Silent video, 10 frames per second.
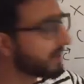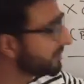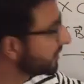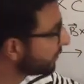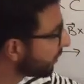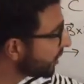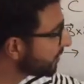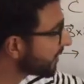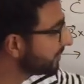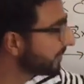I mean
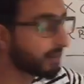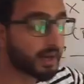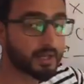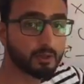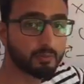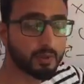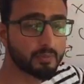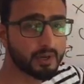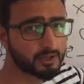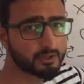volume of the
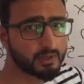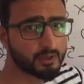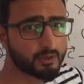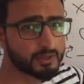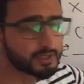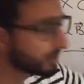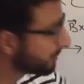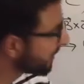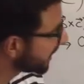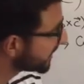parallelepiped it will be equal to
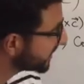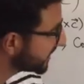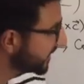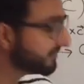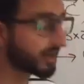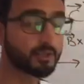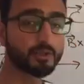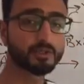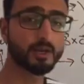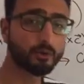0 because the three
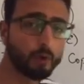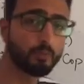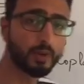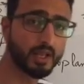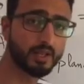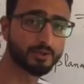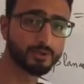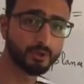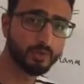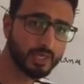vectors are coplanar.
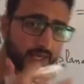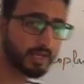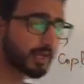So we can